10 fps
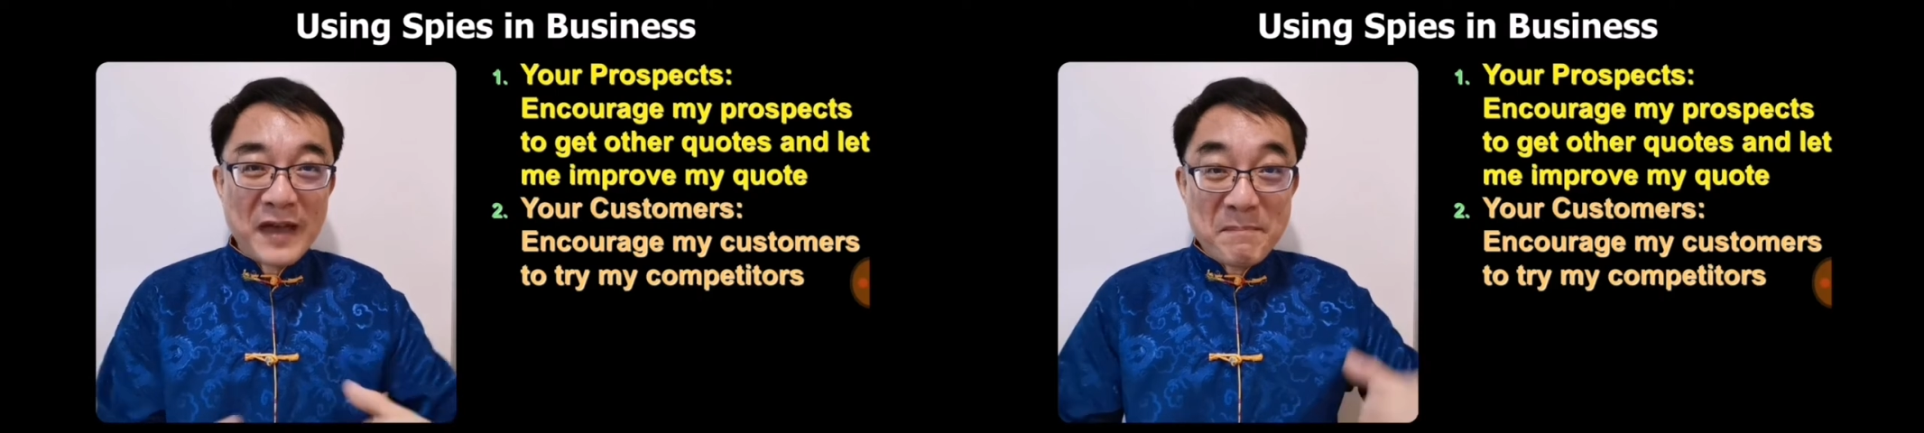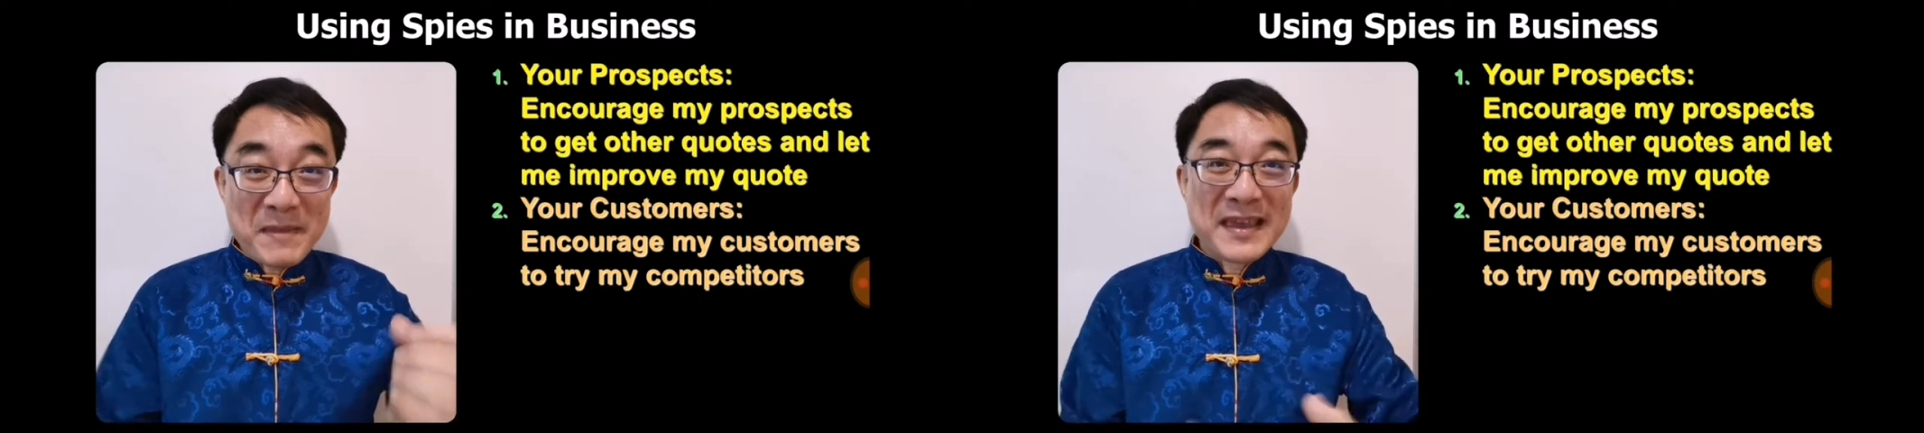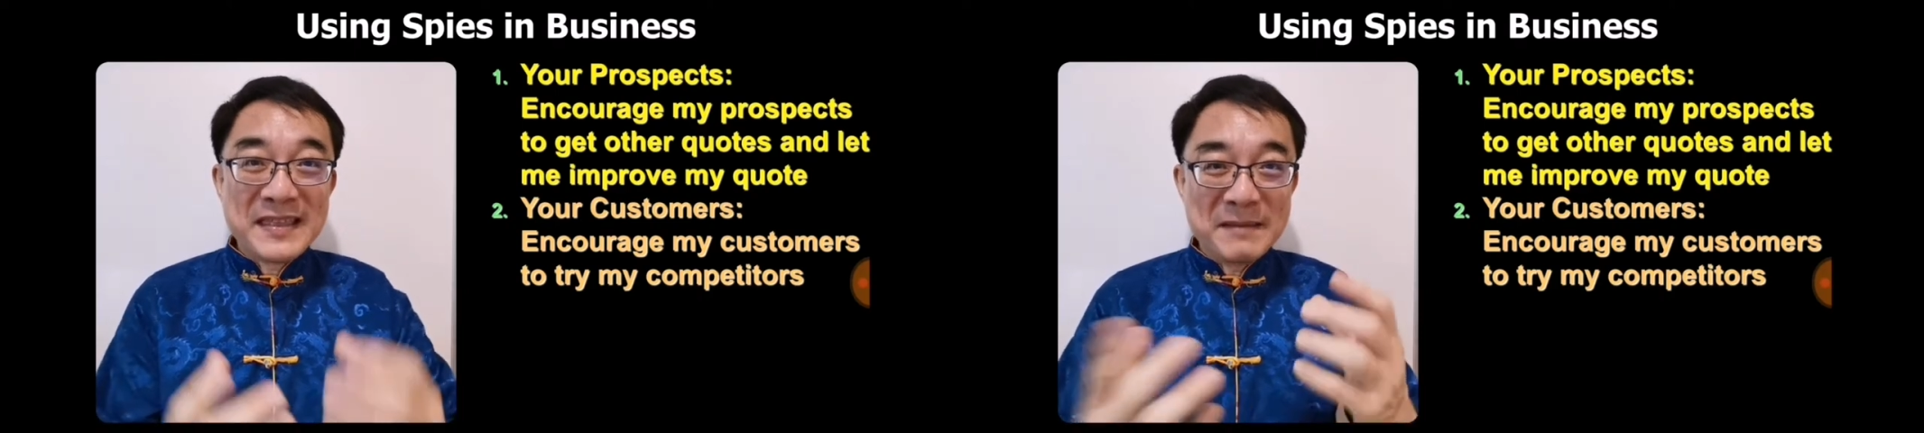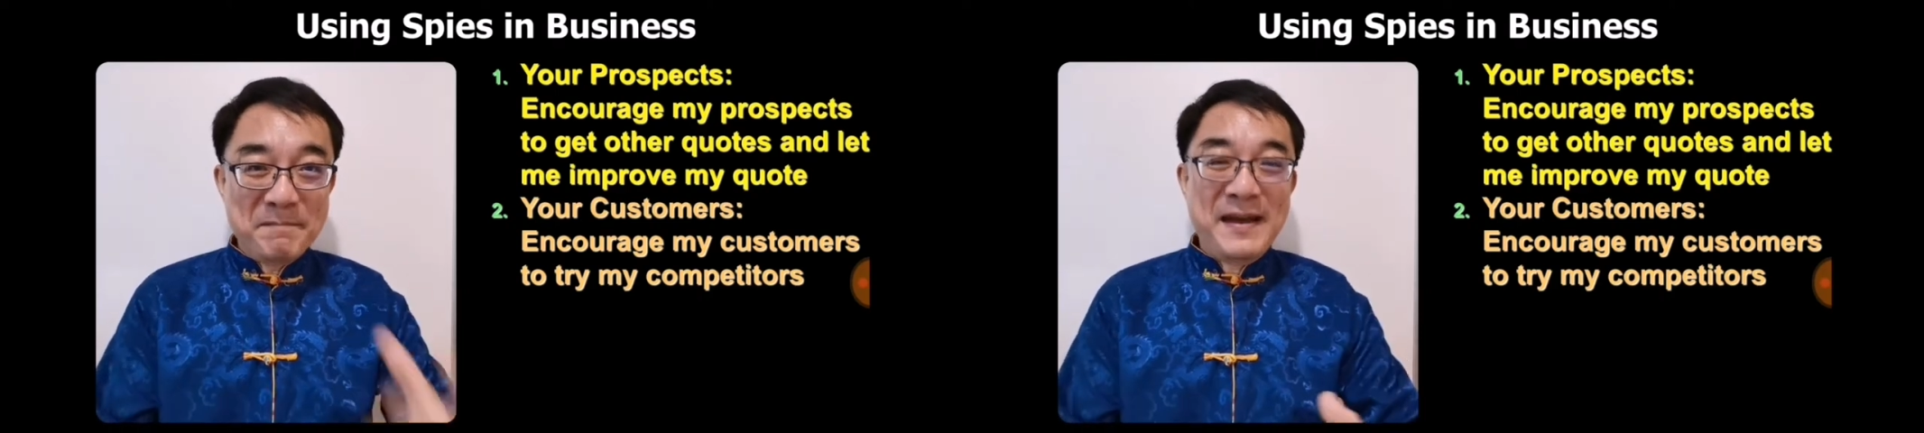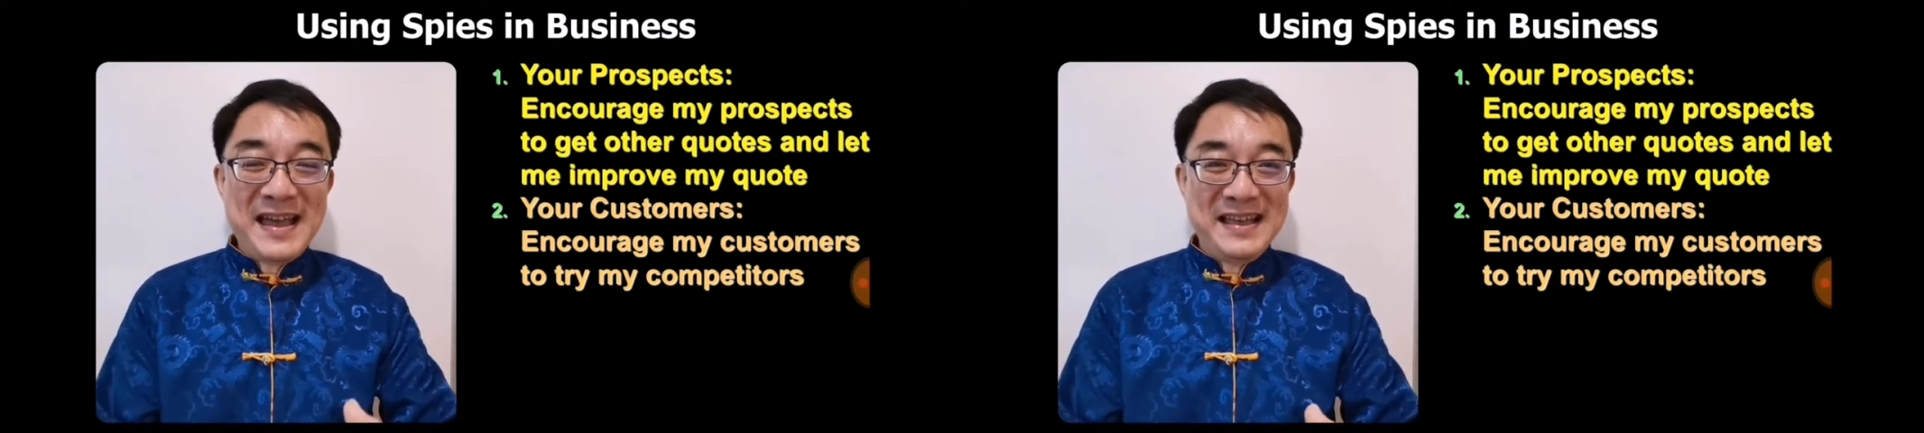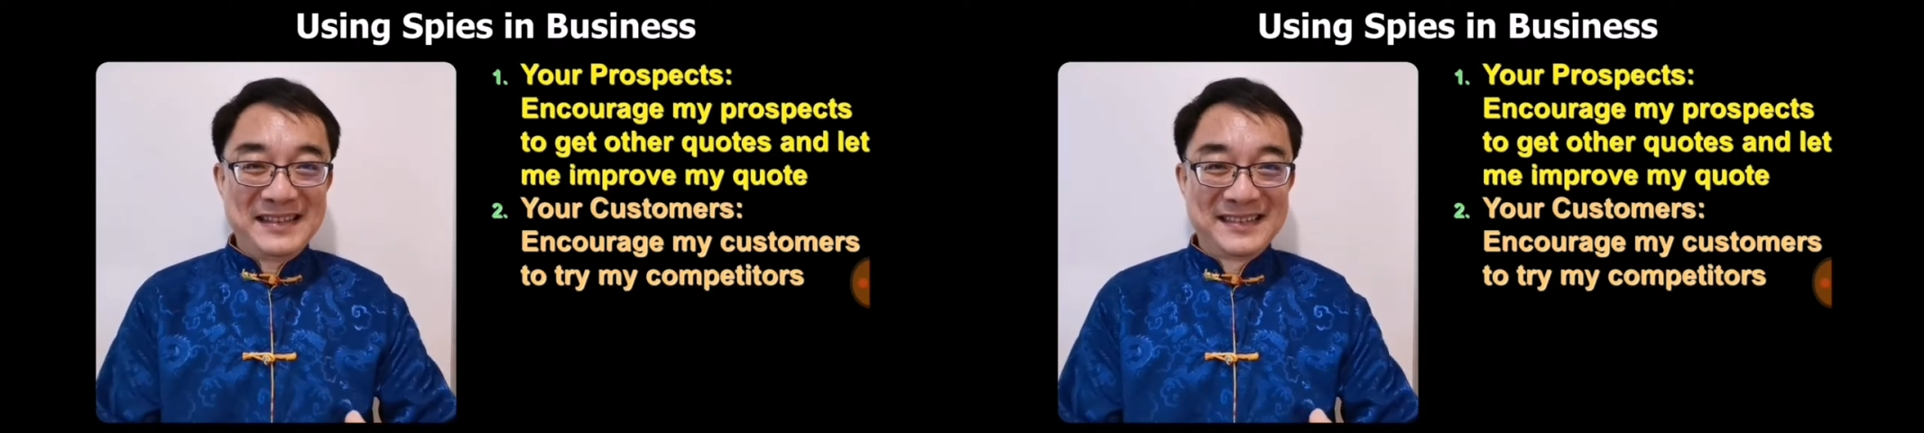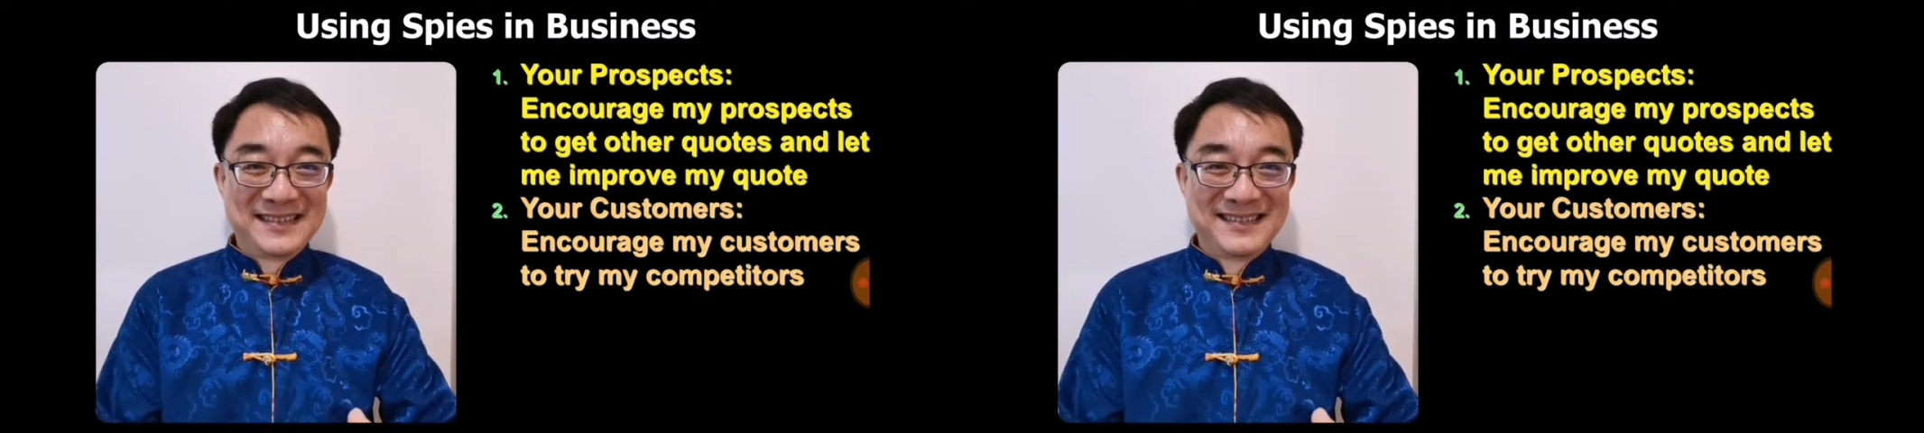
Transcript: and make it the best.